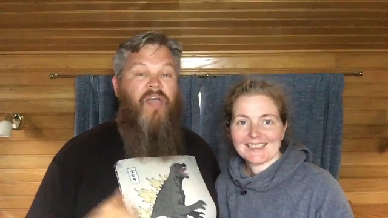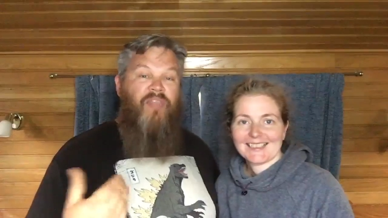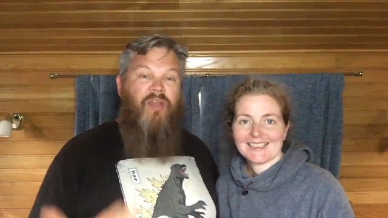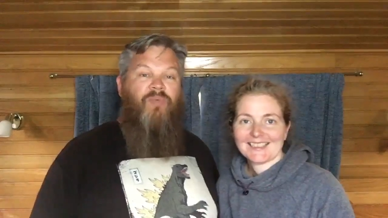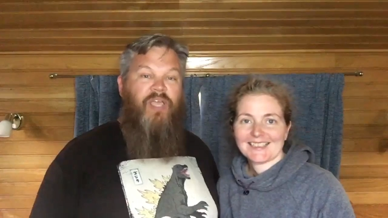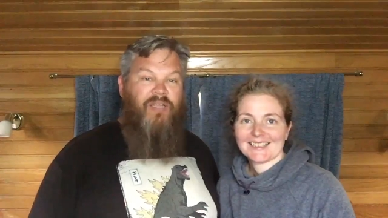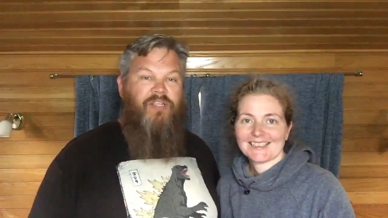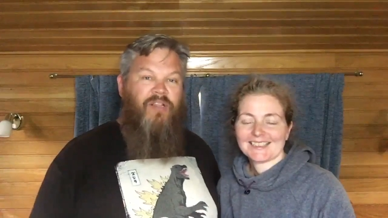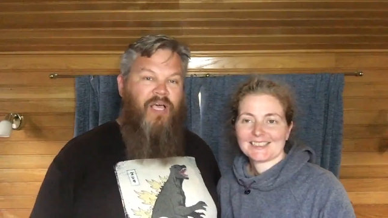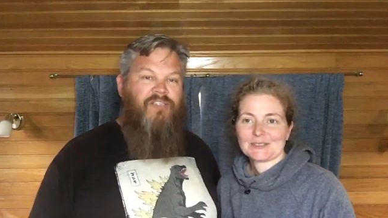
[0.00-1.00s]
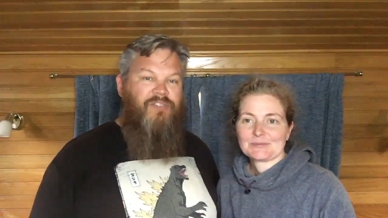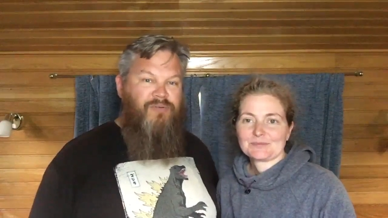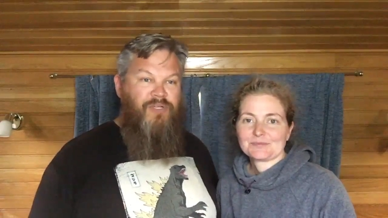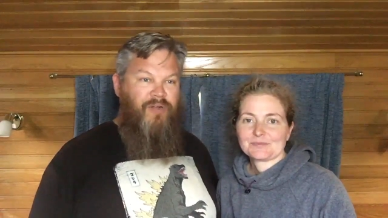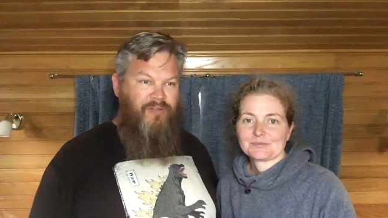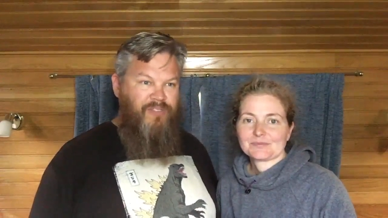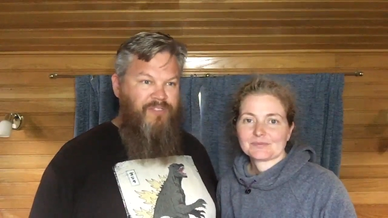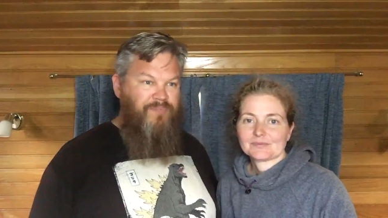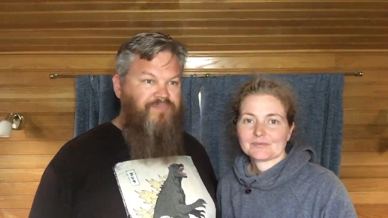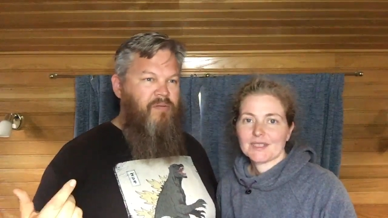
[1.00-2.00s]
Speaker 1: and then we get to the last two
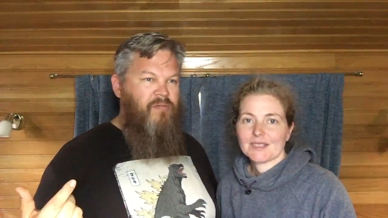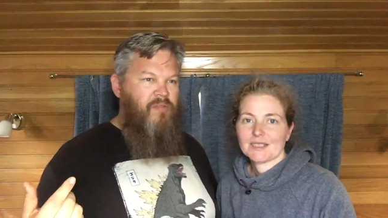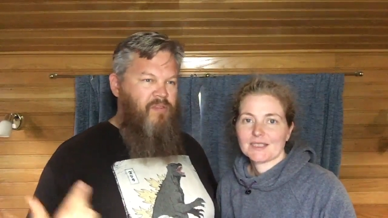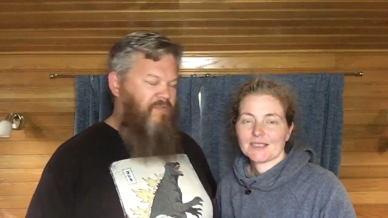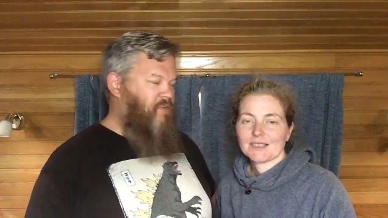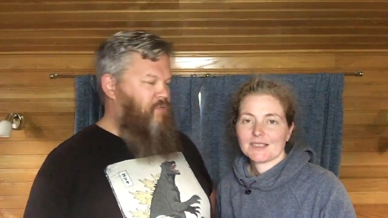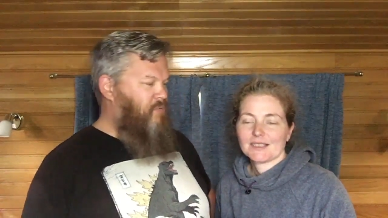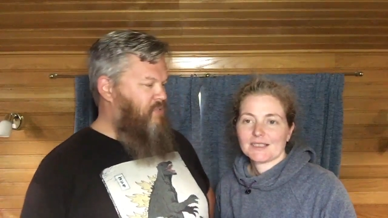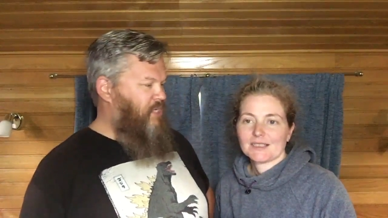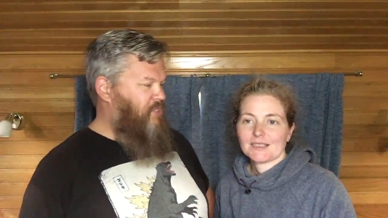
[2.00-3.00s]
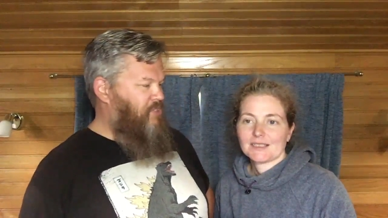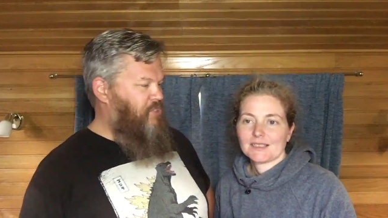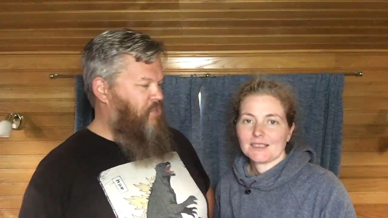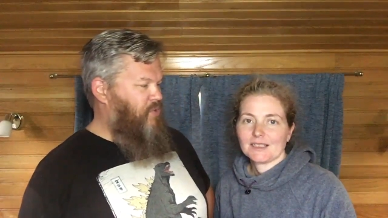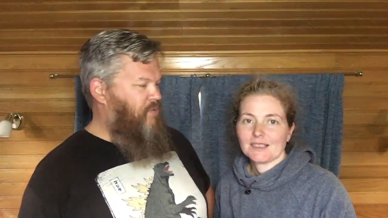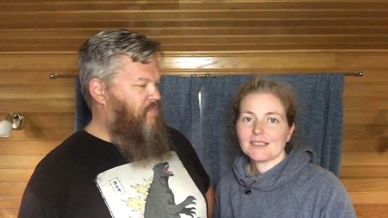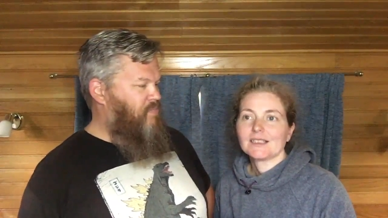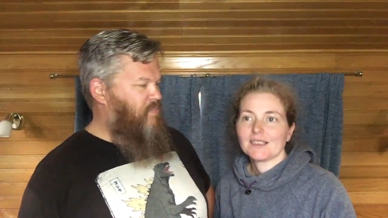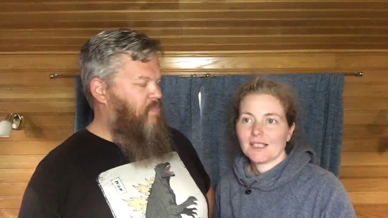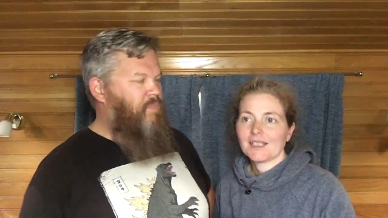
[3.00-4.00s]
tunnels. The first one was nice and short.
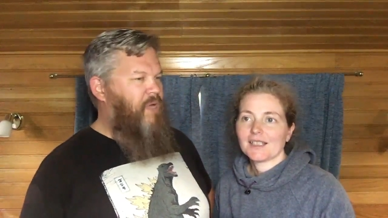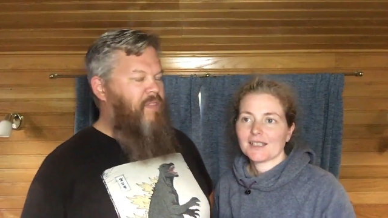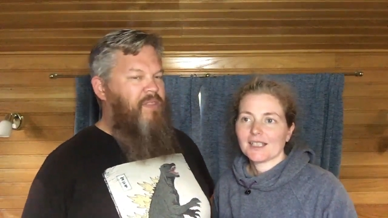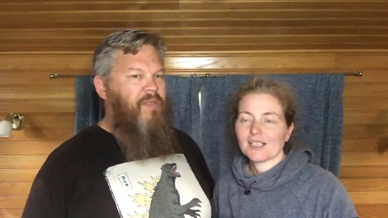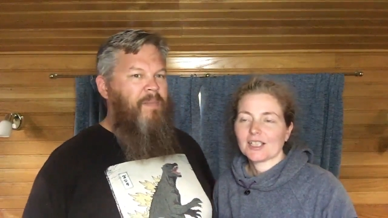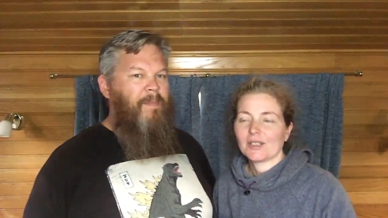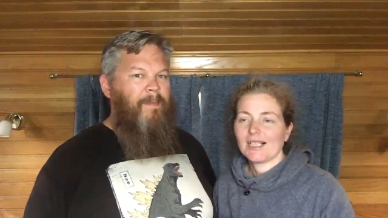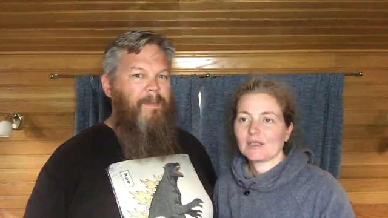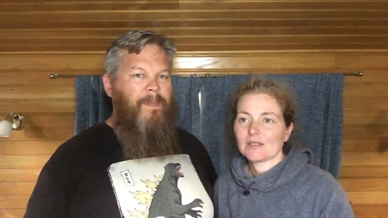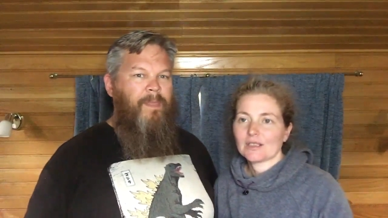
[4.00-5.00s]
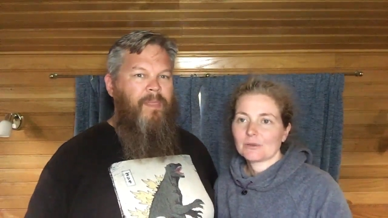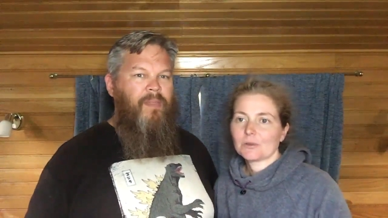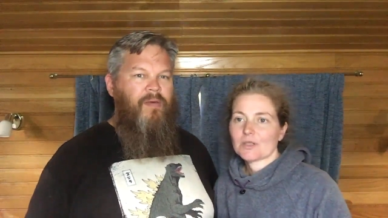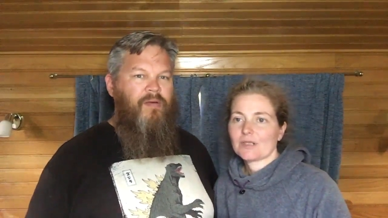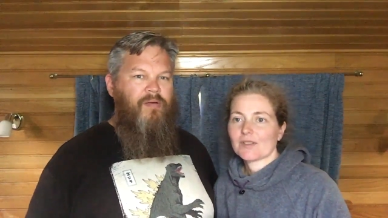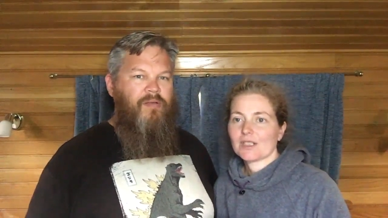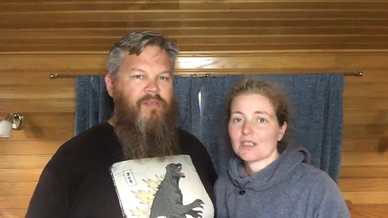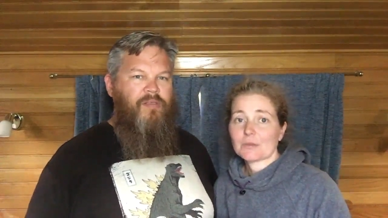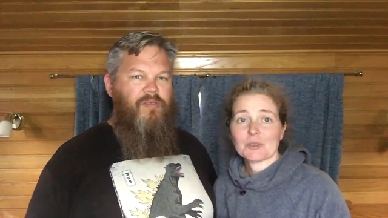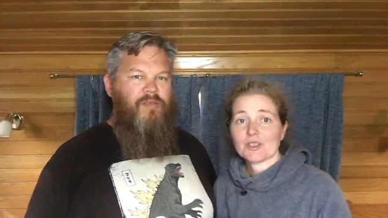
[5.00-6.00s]
Speaker 2: And oh, yeah, and then I got out and I walked over the
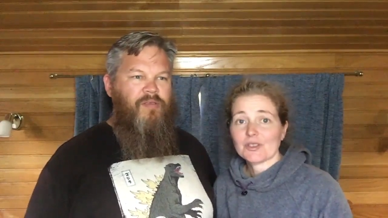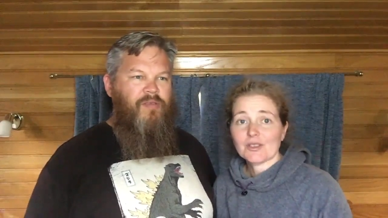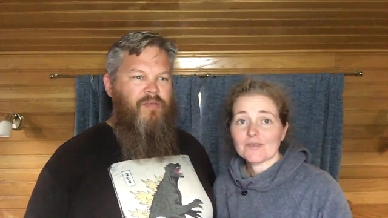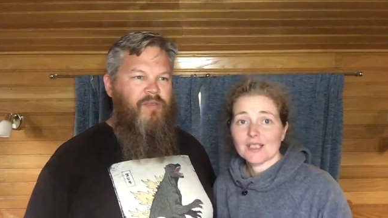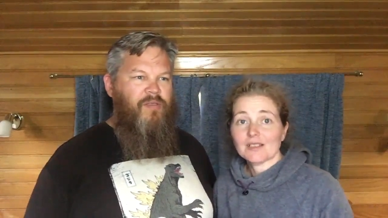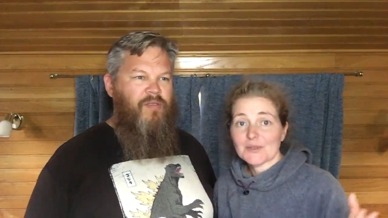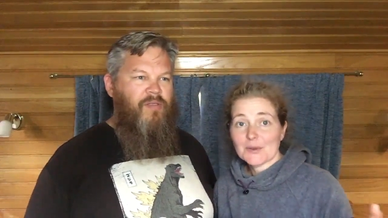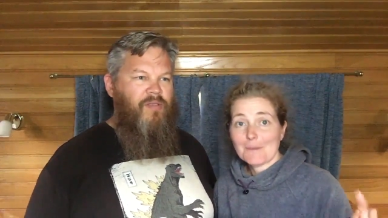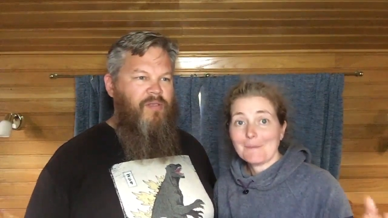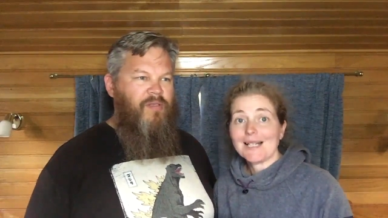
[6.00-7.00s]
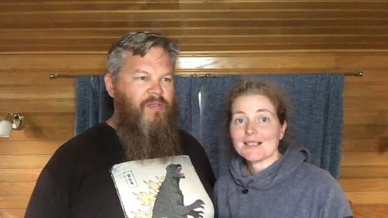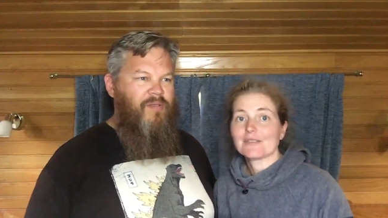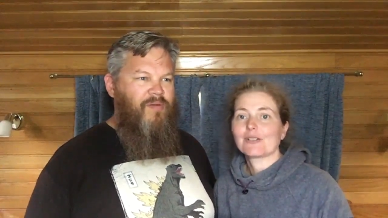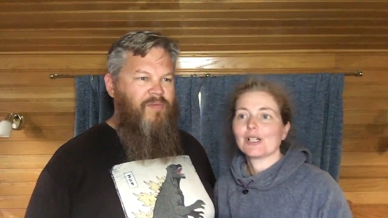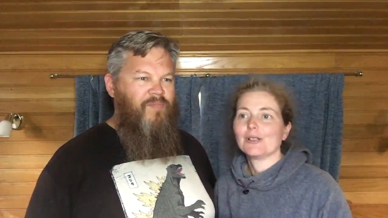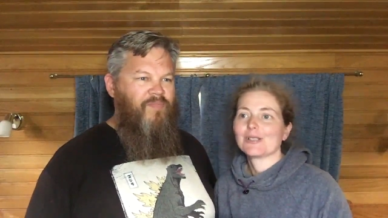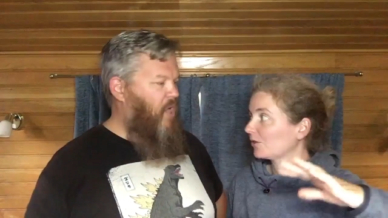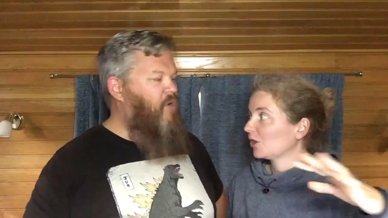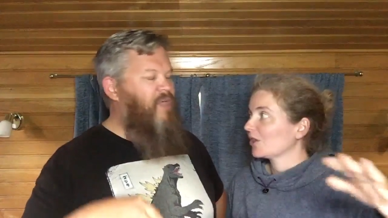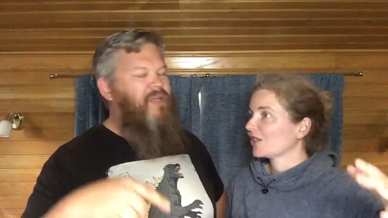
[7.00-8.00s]
last one, which I shouldn't have done because was a massive road. Cross,
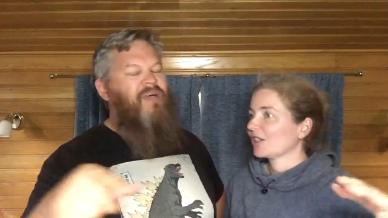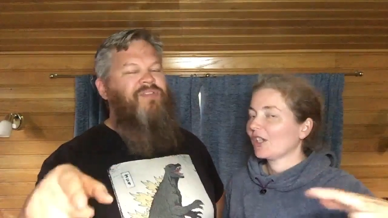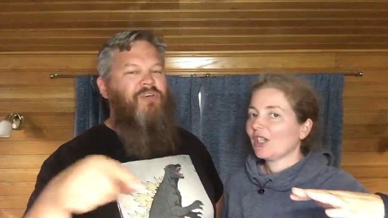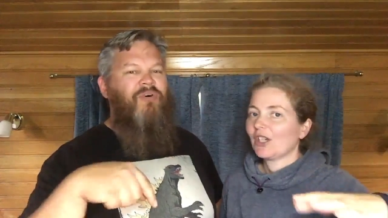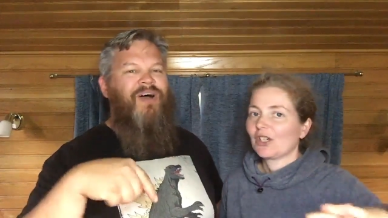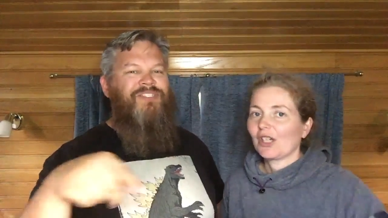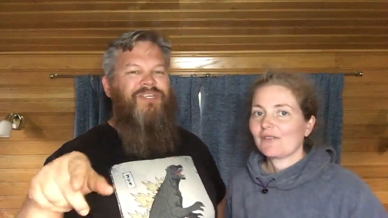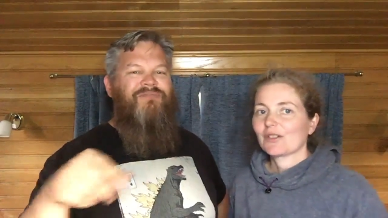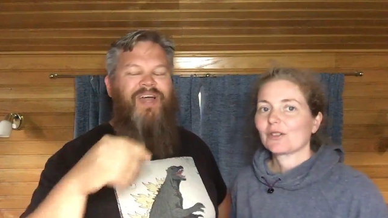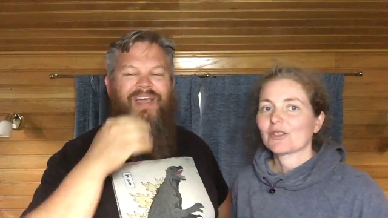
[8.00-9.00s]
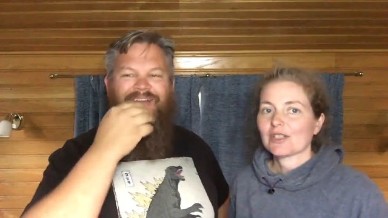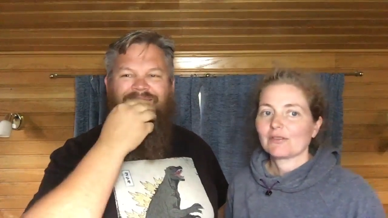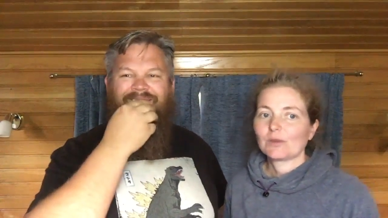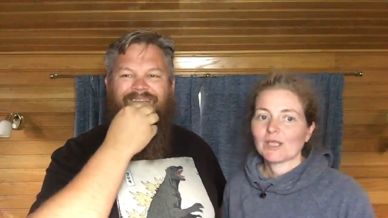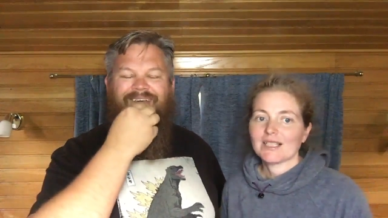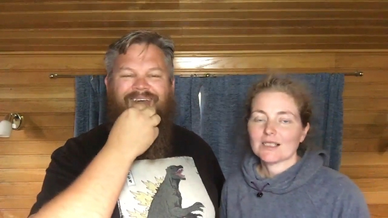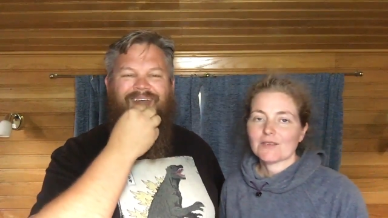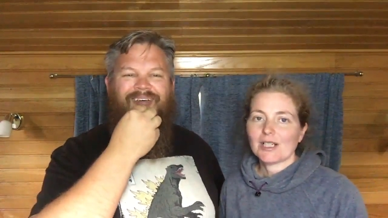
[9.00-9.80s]
oh
Speaker 1: yeah, you have to cross. You have to it, cross right.
Speaker 2: like four lanes of